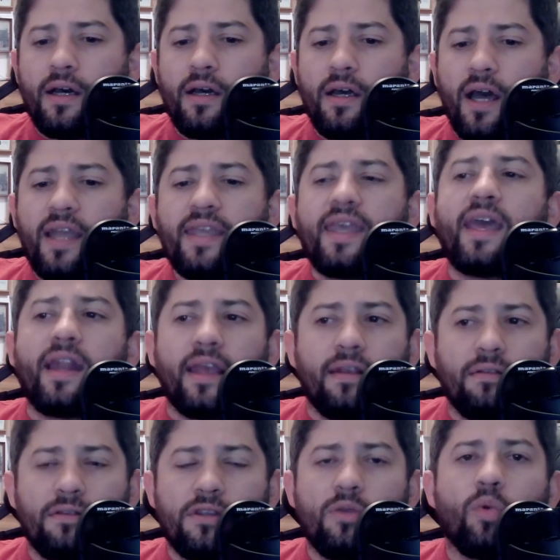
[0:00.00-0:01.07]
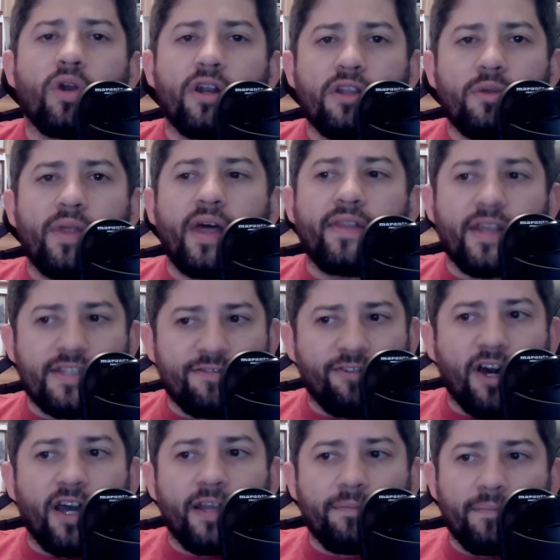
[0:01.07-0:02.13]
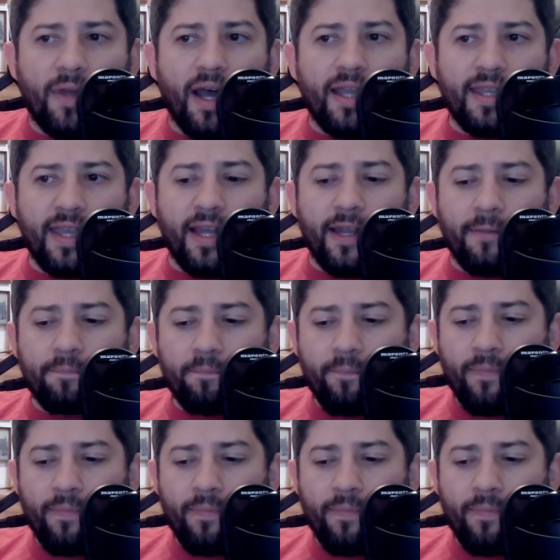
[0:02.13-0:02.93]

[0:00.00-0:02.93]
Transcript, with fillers: I get it. You want to do that, that's fine. I get it.